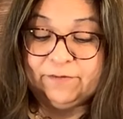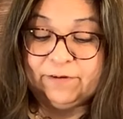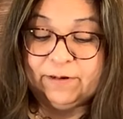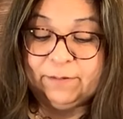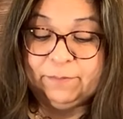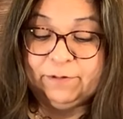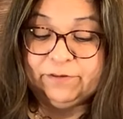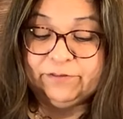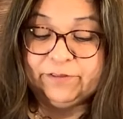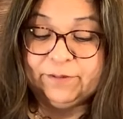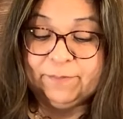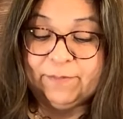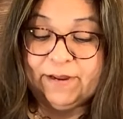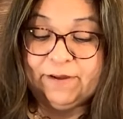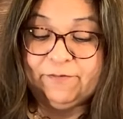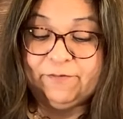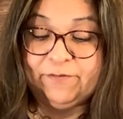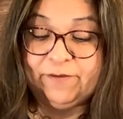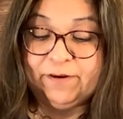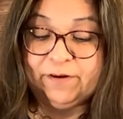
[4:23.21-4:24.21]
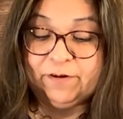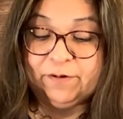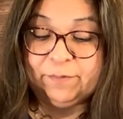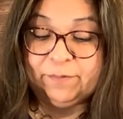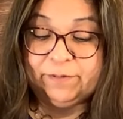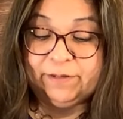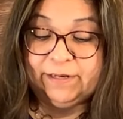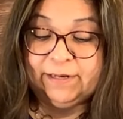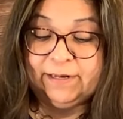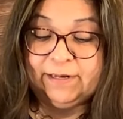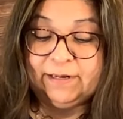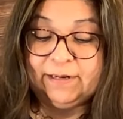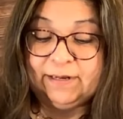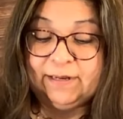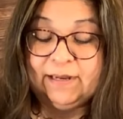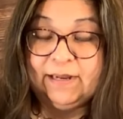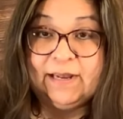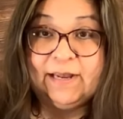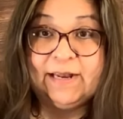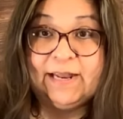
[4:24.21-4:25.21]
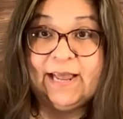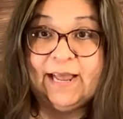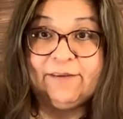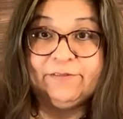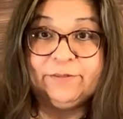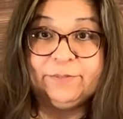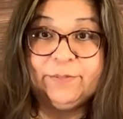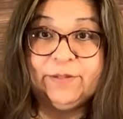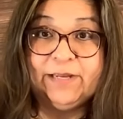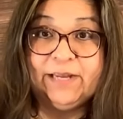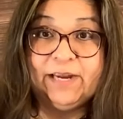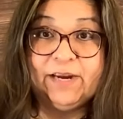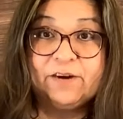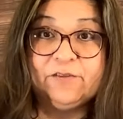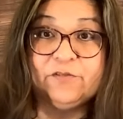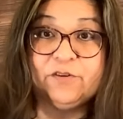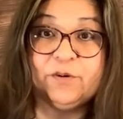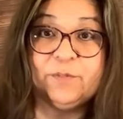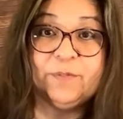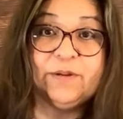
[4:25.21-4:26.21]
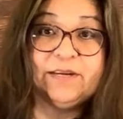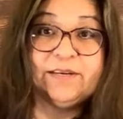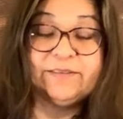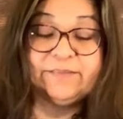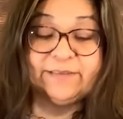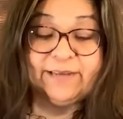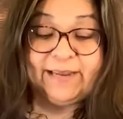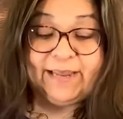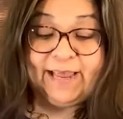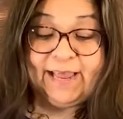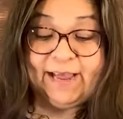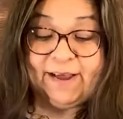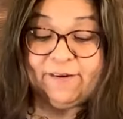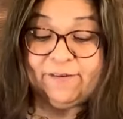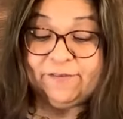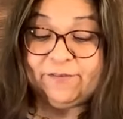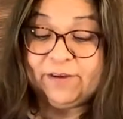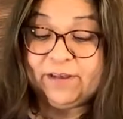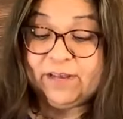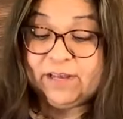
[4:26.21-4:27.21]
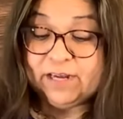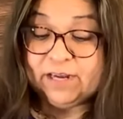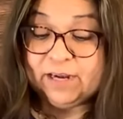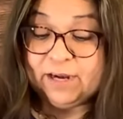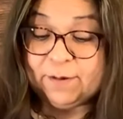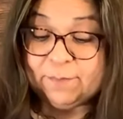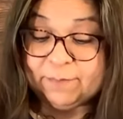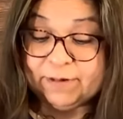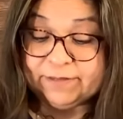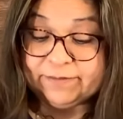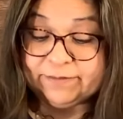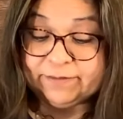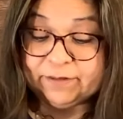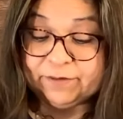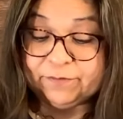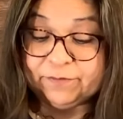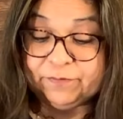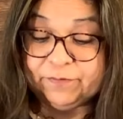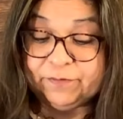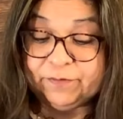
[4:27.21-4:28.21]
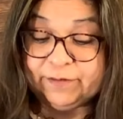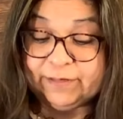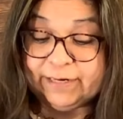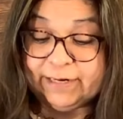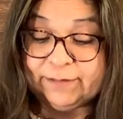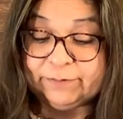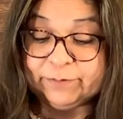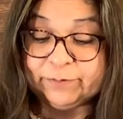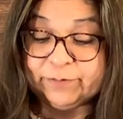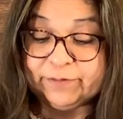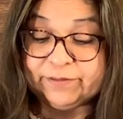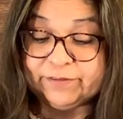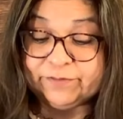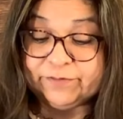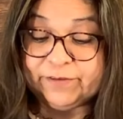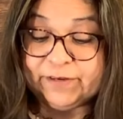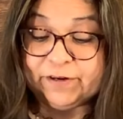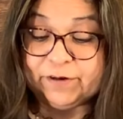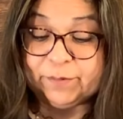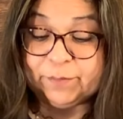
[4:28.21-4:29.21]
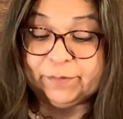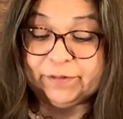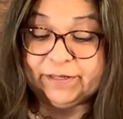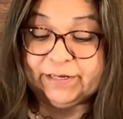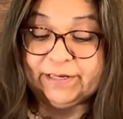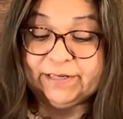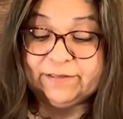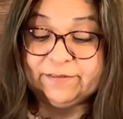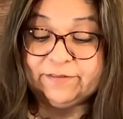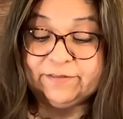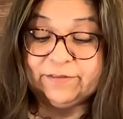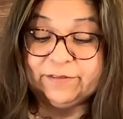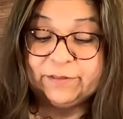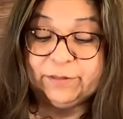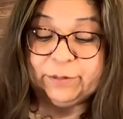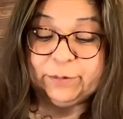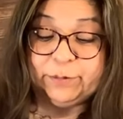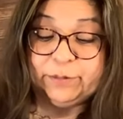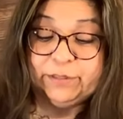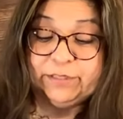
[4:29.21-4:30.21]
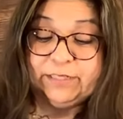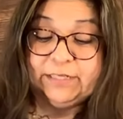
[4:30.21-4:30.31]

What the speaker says: I'm using my finger blade, and I have to be careful because I have cut myself a few times with this finger blade, so